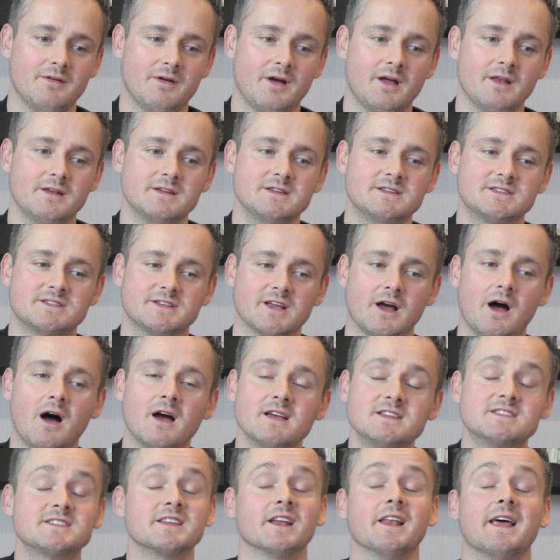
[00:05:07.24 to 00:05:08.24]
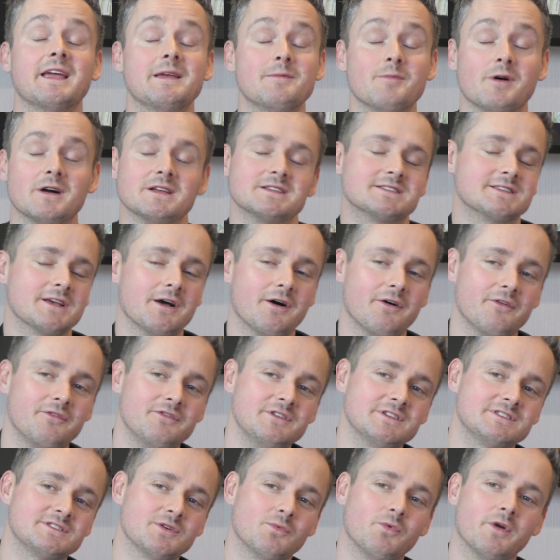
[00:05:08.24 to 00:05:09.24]
I used to isolate
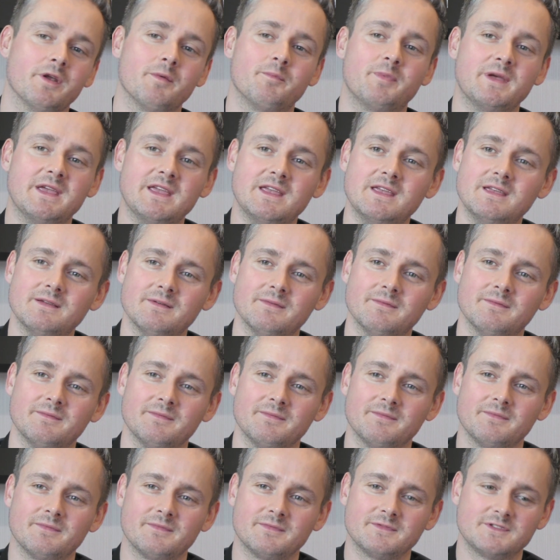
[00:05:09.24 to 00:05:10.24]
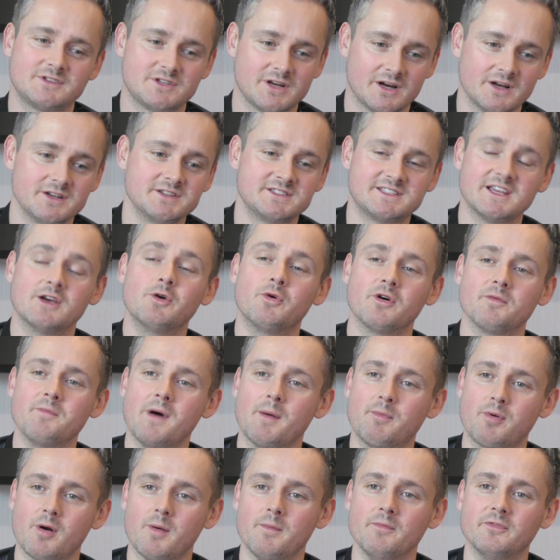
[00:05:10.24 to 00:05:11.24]
myself, used to want to be, try and deal with
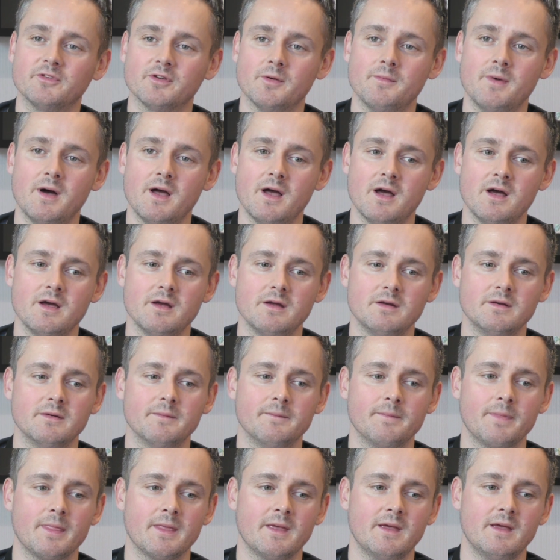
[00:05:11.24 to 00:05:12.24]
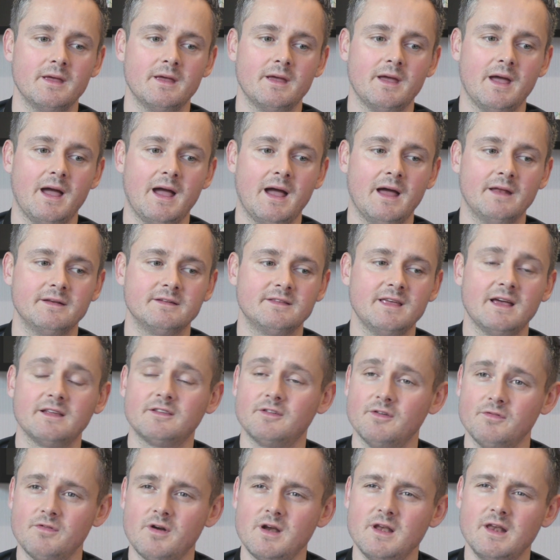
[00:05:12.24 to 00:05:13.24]
my problems on my own and
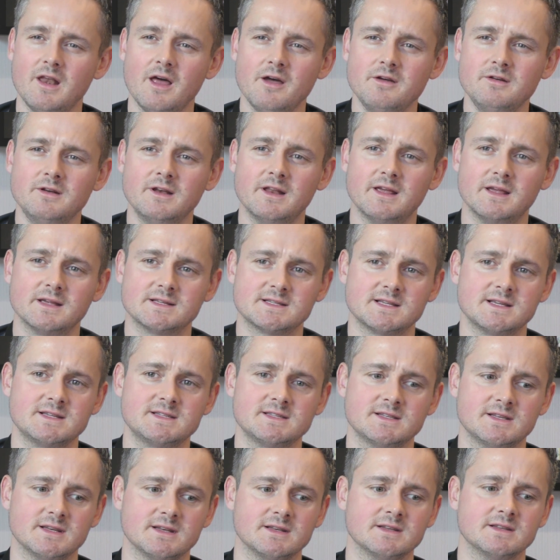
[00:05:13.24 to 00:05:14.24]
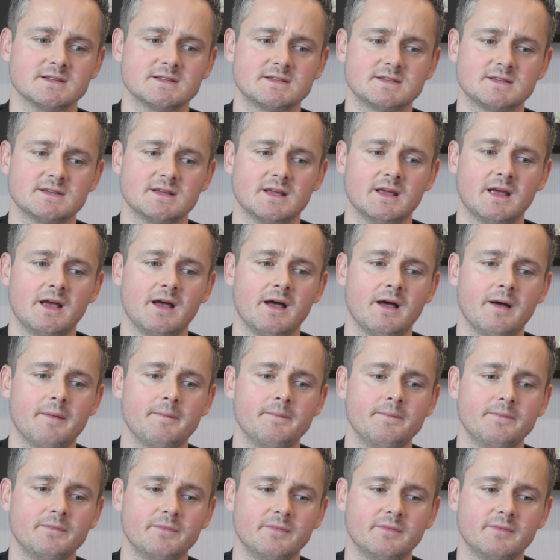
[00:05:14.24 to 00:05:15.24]
that's a very lonely existence. Mm.
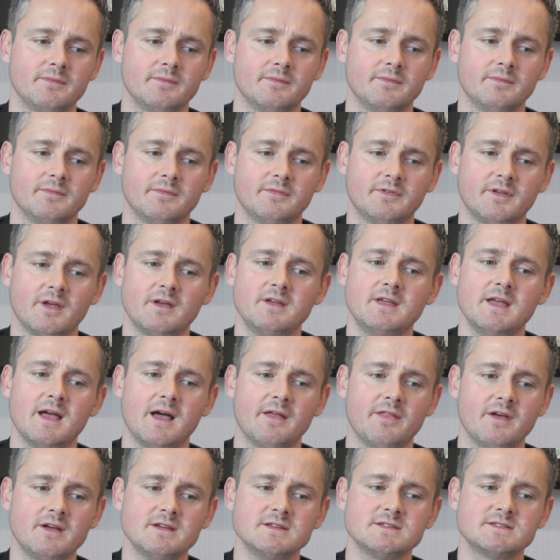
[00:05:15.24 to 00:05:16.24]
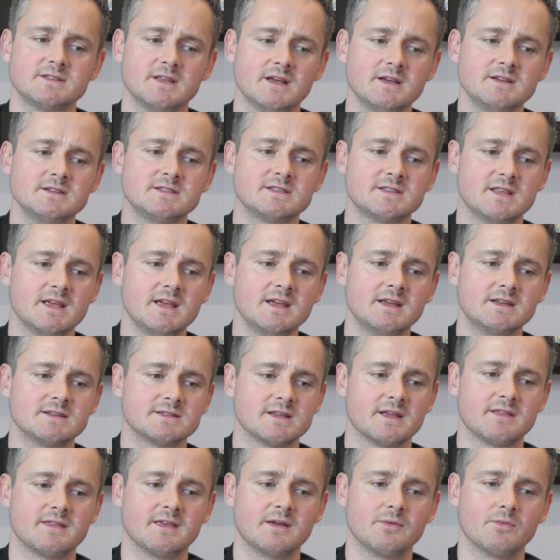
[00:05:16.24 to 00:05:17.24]
Um, so yeah, those those
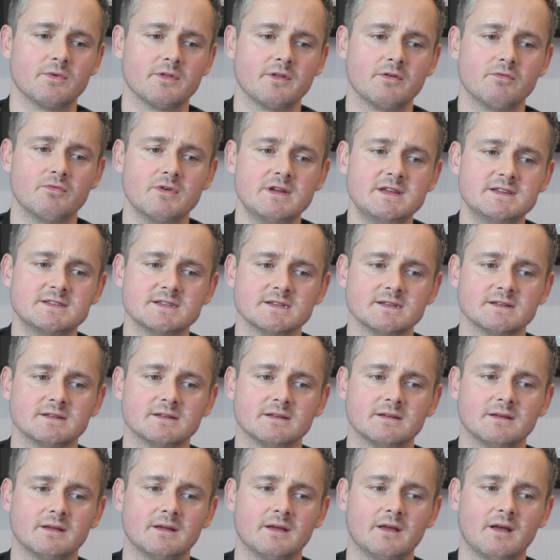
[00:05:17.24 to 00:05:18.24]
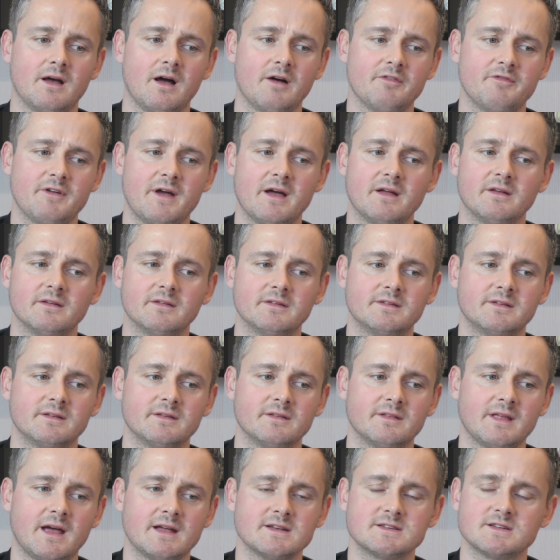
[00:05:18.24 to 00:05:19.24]
things I think were the reason I found
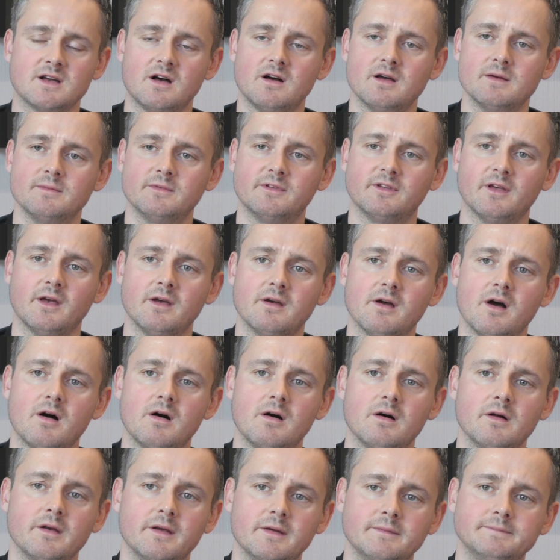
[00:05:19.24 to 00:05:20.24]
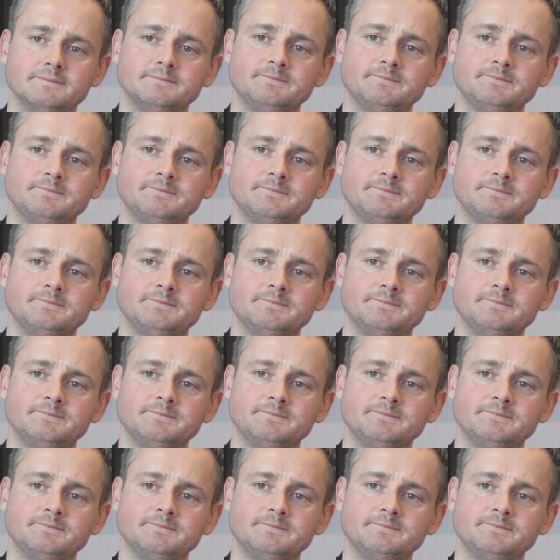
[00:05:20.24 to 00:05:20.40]
that time so hard.